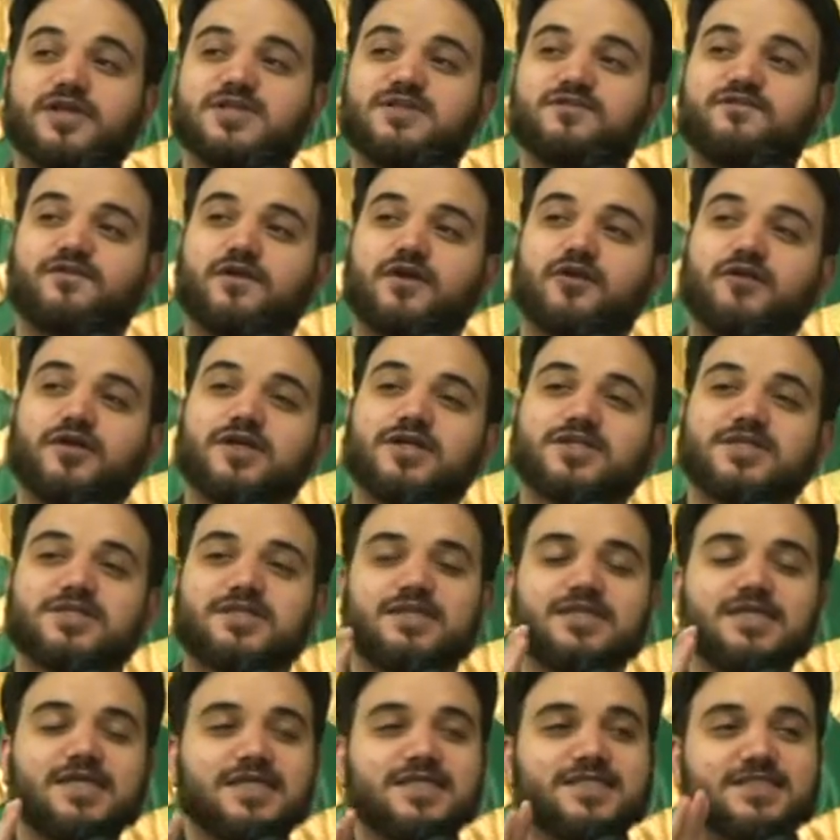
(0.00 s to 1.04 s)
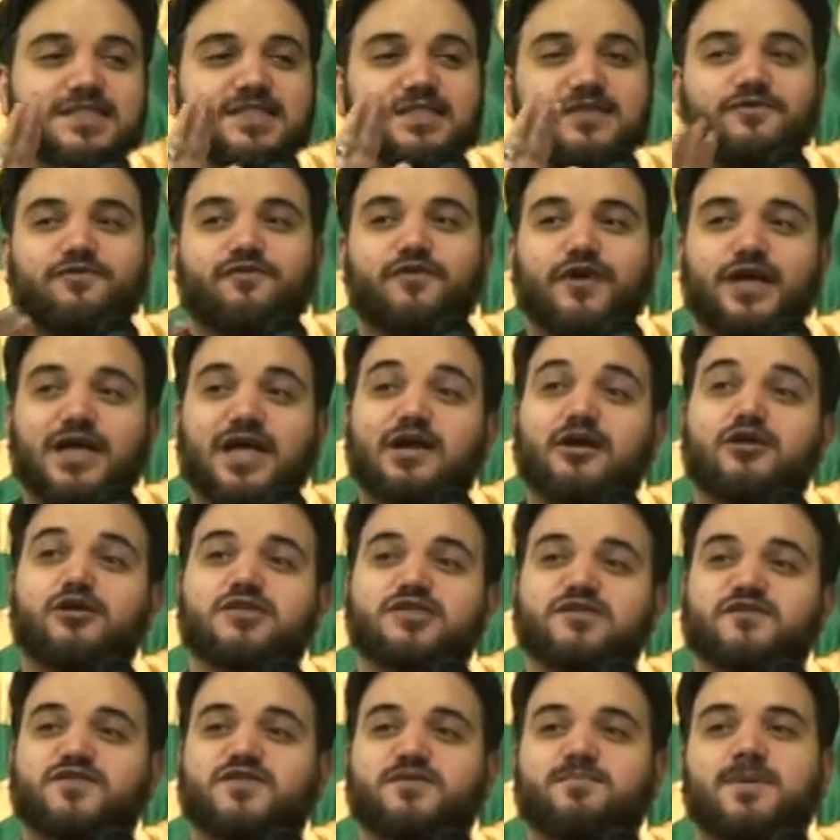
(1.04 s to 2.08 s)
its various needs in different
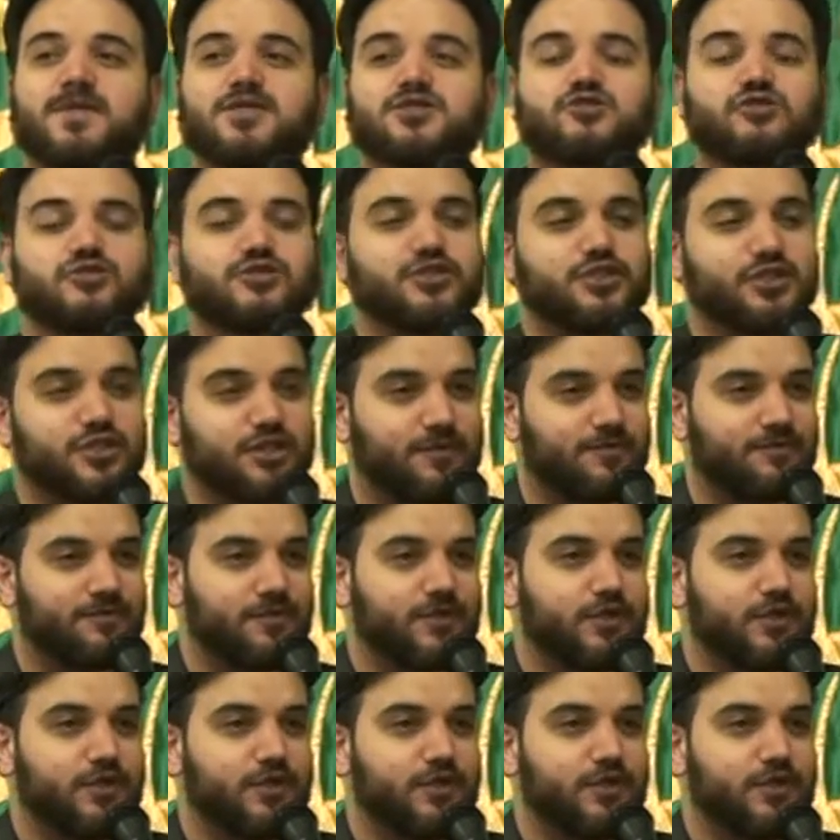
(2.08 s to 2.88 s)
areas of specialty.